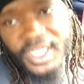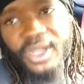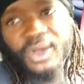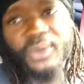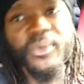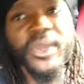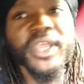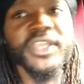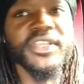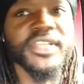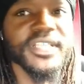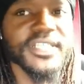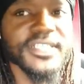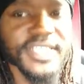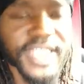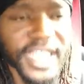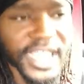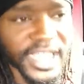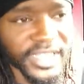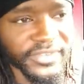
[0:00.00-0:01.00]
way you can
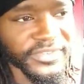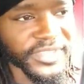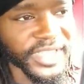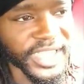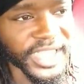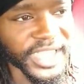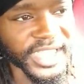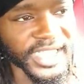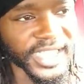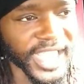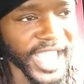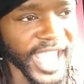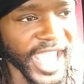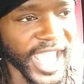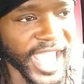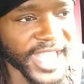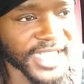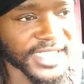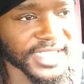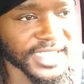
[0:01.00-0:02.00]
save neat
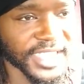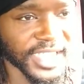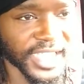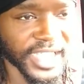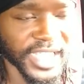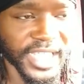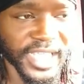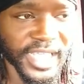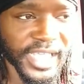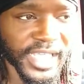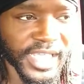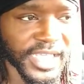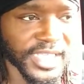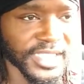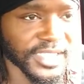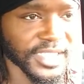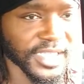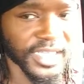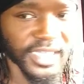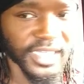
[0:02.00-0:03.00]
gas
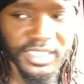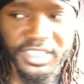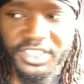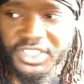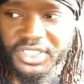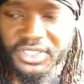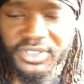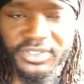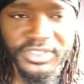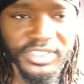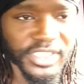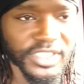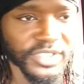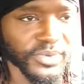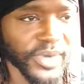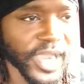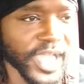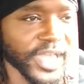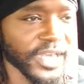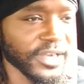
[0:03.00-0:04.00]
is shoot, just
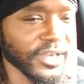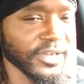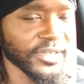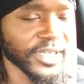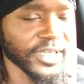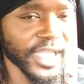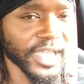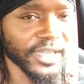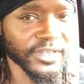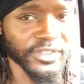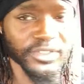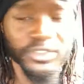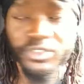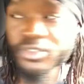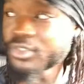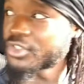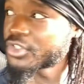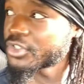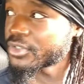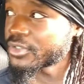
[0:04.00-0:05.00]
ride it on out on
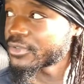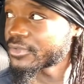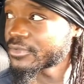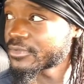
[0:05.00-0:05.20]
neutral.